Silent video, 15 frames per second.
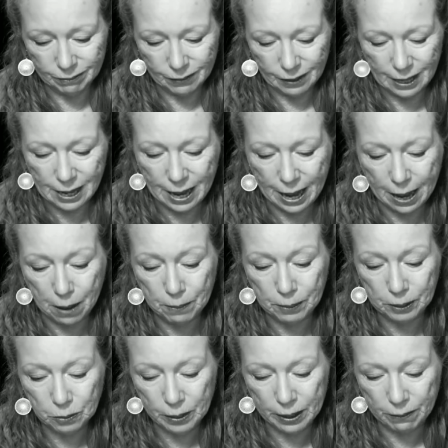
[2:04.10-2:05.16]
He ambled
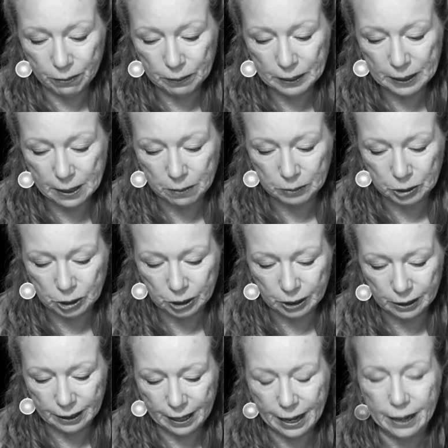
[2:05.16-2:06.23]
away from the dumpster,
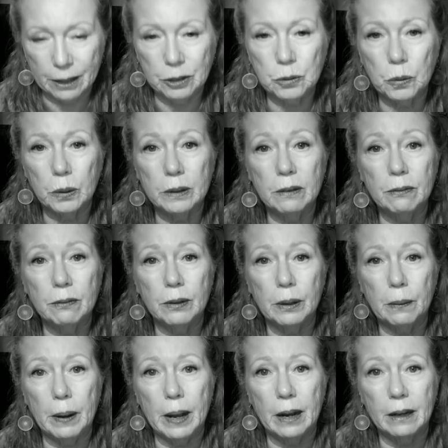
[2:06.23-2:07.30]
headed toward the
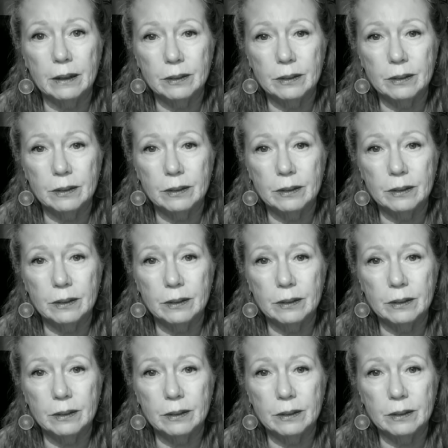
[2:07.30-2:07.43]
freeway.